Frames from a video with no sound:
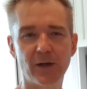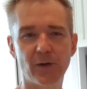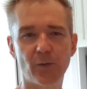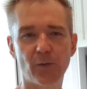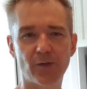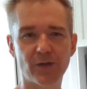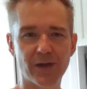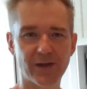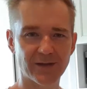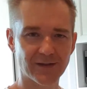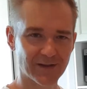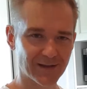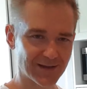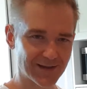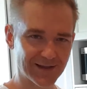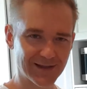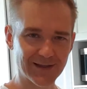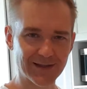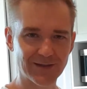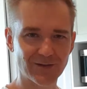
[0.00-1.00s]
Well,
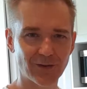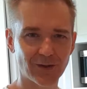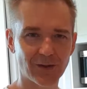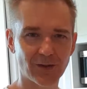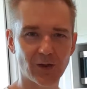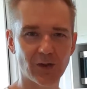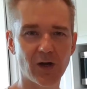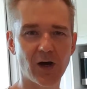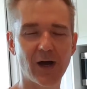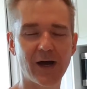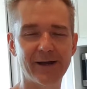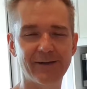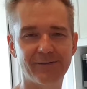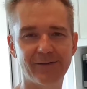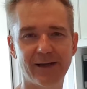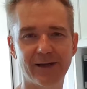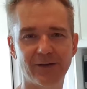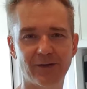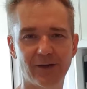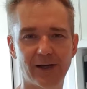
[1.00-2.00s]
this is not a
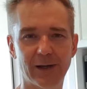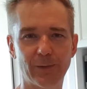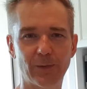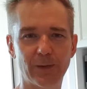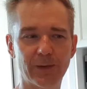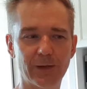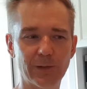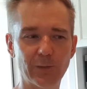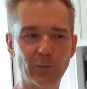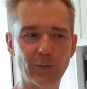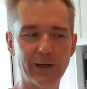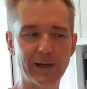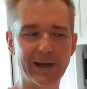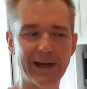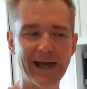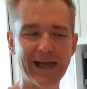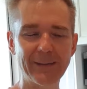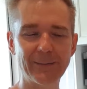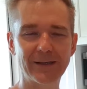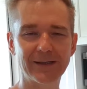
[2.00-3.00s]
high-fat diet. We're
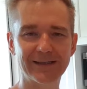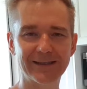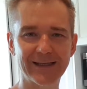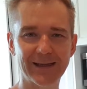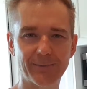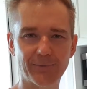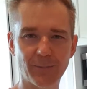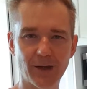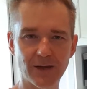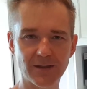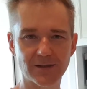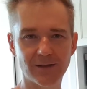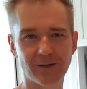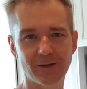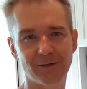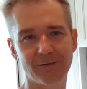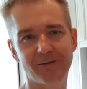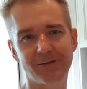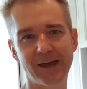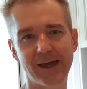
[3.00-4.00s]
aiming to get most of
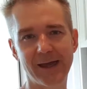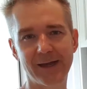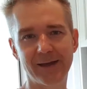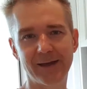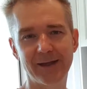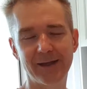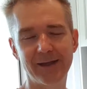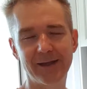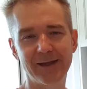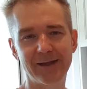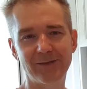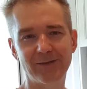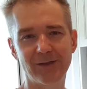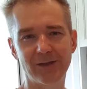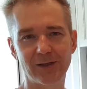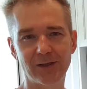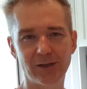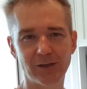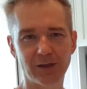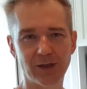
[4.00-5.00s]
the fat
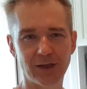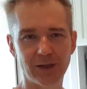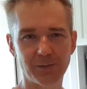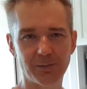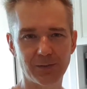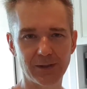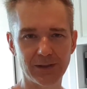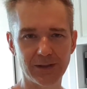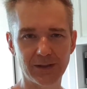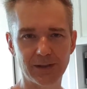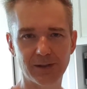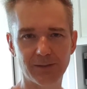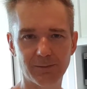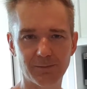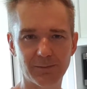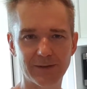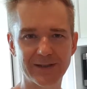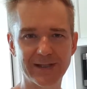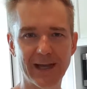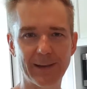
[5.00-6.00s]
that you're going to be
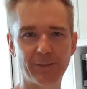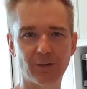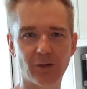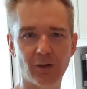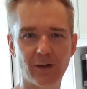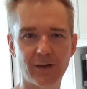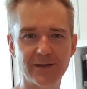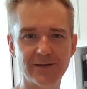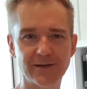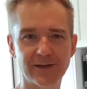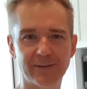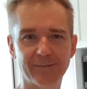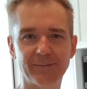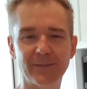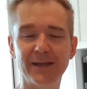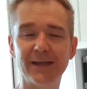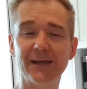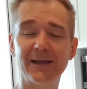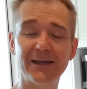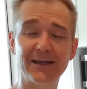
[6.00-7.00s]
metabolizing
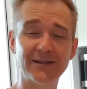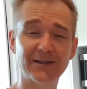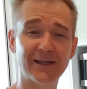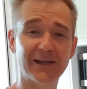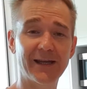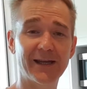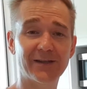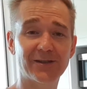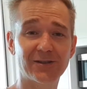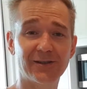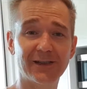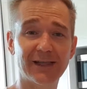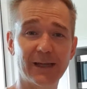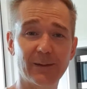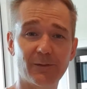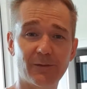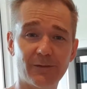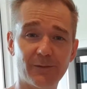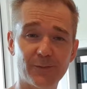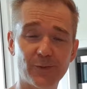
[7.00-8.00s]
is going to actually
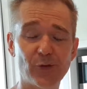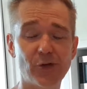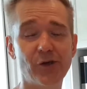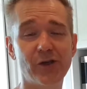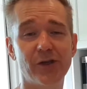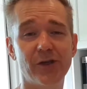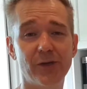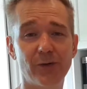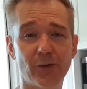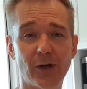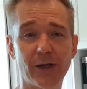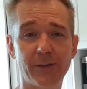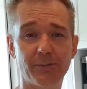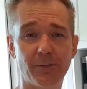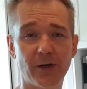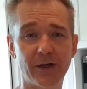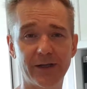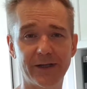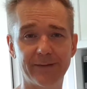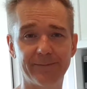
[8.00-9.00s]
come from your own
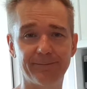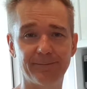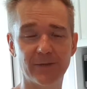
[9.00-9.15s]
body.